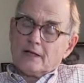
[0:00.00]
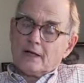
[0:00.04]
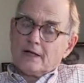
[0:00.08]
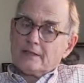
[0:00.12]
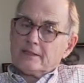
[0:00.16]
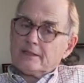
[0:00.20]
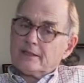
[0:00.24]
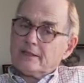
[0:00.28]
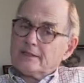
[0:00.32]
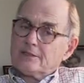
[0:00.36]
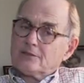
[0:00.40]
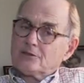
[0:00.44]
I
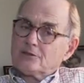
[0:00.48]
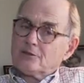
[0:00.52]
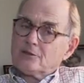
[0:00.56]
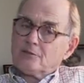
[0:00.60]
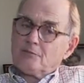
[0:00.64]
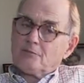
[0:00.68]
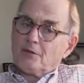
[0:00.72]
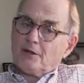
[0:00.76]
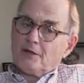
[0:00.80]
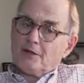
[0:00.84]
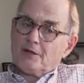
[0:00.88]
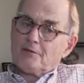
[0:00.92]
guess
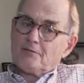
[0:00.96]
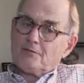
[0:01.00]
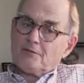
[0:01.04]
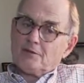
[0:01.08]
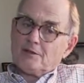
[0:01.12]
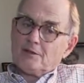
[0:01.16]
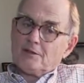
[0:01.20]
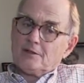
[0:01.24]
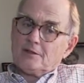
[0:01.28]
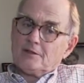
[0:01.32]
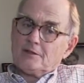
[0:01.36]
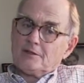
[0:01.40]
some
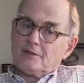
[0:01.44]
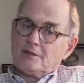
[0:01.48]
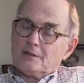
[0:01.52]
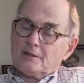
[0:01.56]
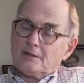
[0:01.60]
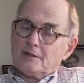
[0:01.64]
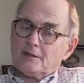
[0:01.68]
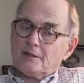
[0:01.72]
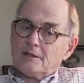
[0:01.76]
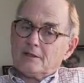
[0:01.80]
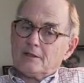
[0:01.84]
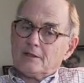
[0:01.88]
Navy.
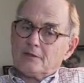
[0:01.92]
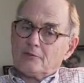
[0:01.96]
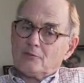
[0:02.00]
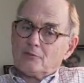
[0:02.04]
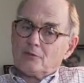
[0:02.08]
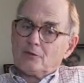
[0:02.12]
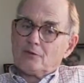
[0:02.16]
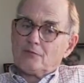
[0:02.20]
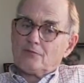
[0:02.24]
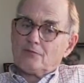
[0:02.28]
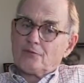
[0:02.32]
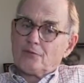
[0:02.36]
And
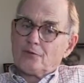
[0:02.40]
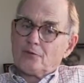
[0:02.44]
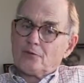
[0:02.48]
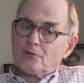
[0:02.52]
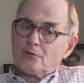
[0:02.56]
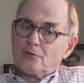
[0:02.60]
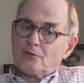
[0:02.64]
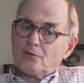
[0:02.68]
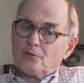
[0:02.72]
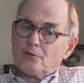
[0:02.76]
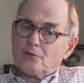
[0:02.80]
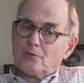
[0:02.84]
we
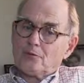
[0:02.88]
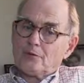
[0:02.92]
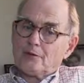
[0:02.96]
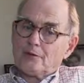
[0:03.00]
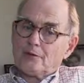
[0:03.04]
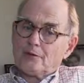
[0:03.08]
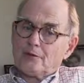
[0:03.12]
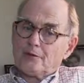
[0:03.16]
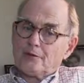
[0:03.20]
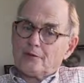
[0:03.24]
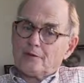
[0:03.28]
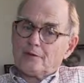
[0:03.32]
flew
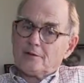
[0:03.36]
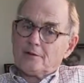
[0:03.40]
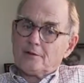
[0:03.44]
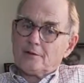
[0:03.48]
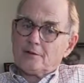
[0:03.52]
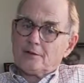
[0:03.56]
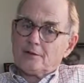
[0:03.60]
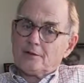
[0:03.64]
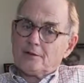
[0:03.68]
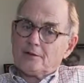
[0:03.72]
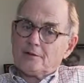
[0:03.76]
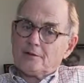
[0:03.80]
in
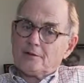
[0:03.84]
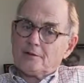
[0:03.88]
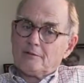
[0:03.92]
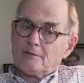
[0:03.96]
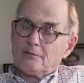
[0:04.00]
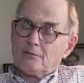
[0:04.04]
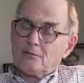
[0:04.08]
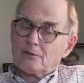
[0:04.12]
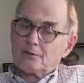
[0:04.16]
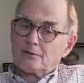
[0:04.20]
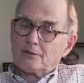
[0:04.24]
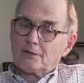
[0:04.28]

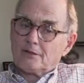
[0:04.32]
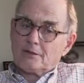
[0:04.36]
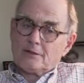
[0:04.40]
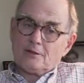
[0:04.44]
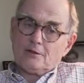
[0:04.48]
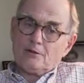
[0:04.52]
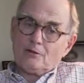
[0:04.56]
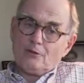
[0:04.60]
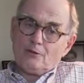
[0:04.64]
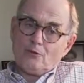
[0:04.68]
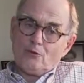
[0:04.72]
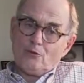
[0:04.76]
what they
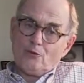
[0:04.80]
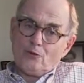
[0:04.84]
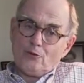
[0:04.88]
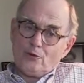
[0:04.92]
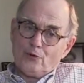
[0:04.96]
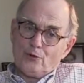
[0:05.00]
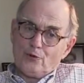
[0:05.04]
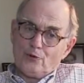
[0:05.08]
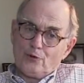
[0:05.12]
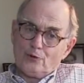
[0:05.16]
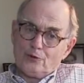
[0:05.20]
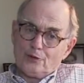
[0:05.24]
call a
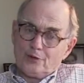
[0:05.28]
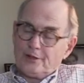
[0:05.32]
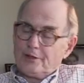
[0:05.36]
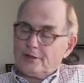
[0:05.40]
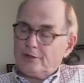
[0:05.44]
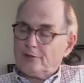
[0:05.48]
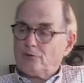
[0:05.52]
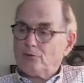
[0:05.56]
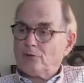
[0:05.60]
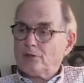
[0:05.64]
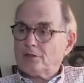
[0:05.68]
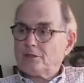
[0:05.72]
World
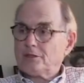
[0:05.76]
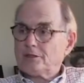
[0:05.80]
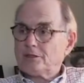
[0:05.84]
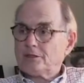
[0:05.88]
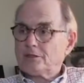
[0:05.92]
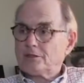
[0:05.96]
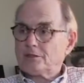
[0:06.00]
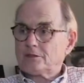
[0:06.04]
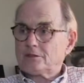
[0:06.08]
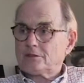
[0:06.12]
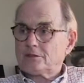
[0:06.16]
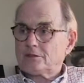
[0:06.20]

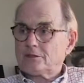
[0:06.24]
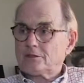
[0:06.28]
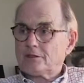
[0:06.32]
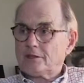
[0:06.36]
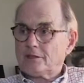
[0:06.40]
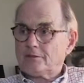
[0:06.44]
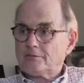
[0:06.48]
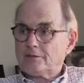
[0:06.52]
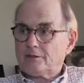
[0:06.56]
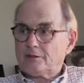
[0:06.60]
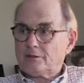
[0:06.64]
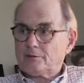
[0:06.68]
Airways
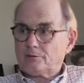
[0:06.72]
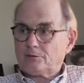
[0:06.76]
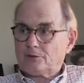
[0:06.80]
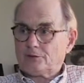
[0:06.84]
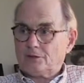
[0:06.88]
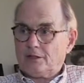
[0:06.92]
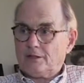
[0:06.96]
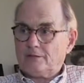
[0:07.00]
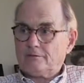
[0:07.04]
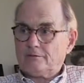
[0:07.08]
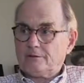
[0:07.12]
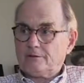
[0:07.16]

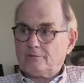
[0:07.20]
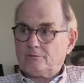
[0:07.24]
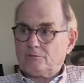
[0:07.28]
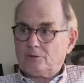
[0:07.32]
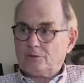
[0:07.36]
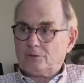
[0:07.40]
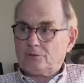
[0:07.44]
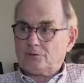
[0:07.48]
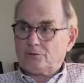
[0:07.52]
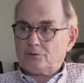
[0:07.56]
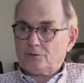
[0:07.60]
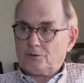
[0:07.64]
707,
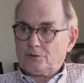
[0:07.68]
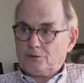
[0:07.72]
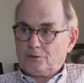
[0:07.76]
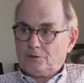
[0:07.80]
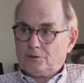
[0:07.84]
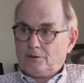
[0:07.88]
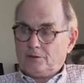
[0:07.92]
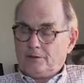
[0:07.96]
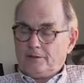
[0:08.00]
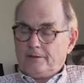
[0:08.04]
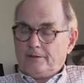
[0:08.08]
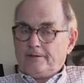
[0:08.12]
which was
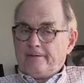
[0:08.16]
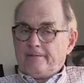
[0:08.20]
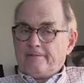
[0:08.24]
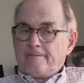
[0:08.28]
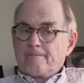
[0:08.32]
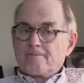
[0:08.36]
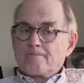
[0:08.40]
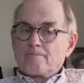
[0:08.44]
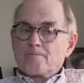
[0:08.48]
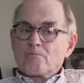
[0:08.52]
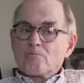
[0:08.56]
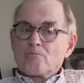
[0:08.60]
a
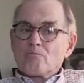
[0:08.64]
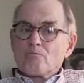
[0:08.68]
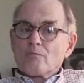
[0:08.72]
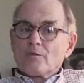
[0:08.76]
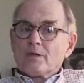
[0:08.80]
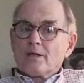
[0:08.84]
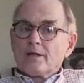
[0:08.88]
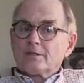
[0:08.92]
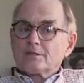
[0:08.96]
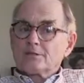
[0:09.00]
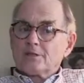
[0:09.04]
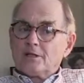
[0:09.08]

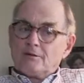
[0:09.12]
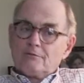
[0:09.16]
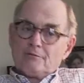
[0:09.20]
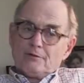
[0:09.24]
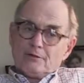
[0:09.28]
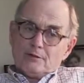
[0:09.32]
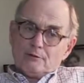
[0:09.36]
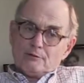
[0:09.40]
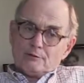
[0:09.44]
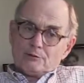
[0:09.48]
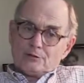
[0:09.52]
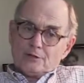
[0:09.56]

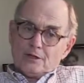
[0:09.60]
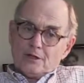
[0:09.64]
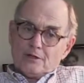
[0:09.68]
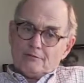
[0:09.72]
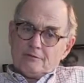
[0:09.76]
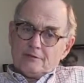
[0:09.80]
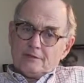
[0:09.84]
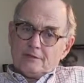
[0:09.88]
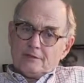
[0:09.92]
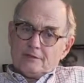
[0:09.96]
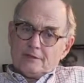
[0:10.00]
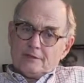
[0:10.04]

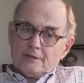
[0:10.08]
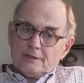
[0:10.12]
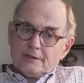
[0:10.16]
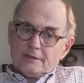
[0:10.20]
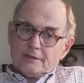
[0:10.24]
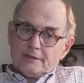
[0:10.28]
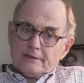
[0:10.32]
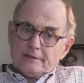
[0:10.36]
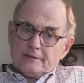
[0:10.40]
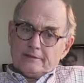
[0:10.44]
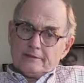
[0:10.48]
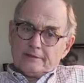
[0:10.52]
707
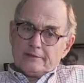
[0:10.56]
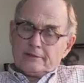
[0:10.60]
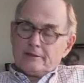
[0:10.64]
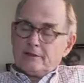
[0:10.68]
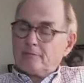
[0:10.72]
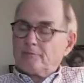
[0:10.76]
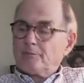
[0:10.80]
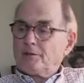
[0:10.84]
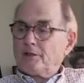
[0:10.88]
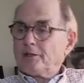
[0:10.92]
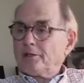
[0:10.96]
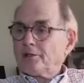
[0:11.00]
that a
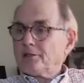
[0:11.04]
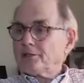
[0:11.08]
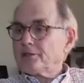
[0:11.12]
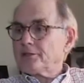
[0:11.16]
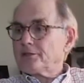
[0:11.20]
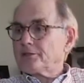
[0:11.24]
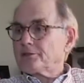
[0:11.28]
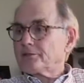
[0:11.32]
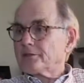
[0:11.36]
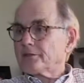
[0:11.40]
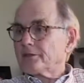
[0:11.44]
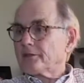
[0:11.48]
company
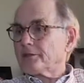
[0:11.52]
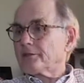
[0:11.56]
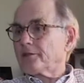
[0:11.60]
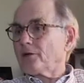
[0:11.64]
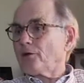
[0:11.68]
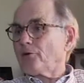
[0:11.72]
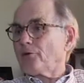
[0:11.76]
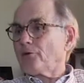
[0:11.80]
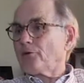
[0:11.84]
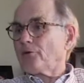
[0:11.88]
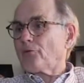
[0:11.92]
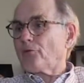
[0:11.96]
leased, and they
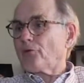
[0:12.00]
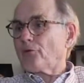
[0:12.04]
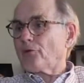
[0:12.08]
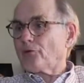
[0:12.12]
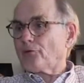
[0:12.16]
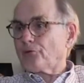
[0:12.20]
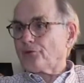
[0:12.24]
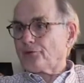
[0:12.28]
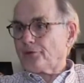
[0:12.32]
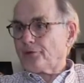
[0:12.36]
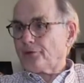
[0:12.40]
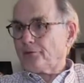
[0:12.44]
called it
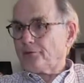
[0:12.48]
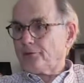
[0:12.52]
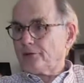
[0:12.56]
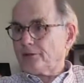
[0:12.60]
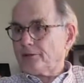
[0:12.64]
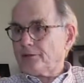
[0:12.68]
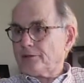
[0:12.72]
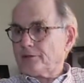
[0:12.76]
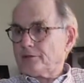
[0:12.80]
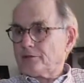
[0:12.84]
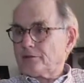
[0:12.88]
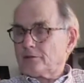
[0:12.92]
World
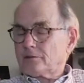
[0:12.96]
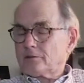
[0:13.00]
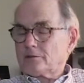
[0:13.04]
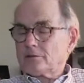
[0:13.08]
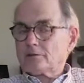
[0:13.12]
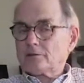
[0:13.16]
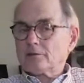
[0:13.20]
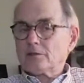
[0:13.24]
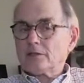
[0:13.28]
Airways.